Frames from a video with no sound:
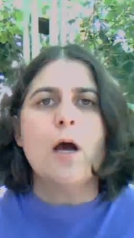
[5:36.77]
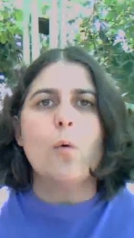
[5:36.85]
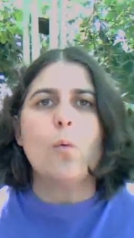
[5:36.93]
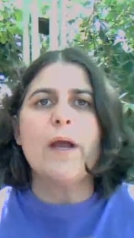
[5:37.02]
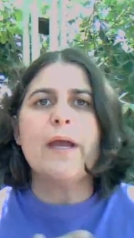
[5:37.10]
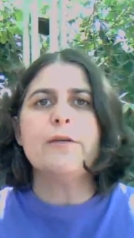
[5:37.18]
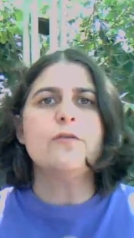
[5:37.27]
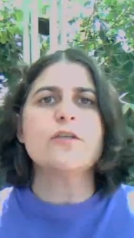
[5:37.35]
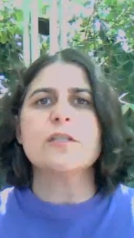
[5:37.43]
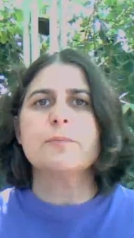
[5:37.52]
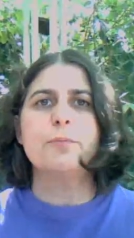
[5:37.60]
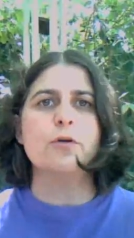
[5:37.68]
where you
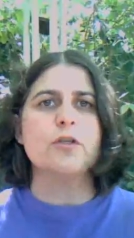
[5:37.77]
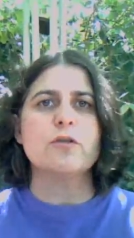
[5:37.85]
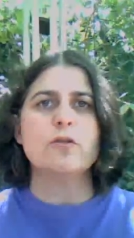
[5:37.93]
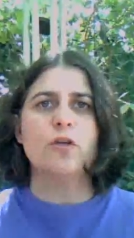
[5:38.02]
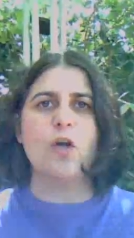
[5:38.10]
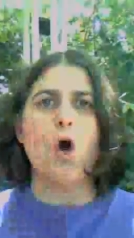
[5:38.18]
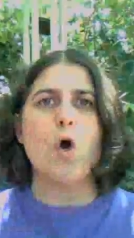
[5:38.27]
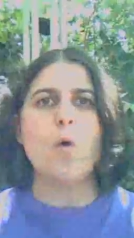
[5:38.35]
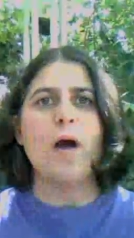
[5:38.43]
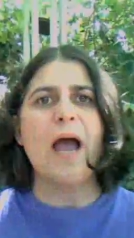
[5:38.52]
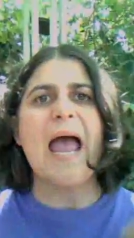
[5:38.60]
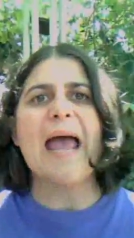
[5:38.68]
just push
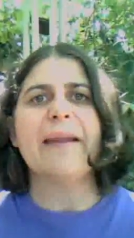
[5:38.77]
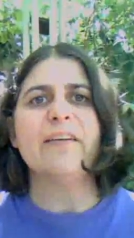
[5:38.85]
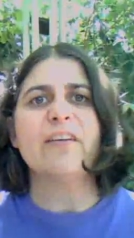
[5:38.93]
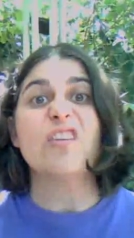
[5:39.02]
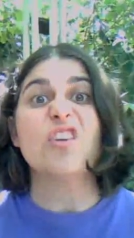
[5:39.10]
go and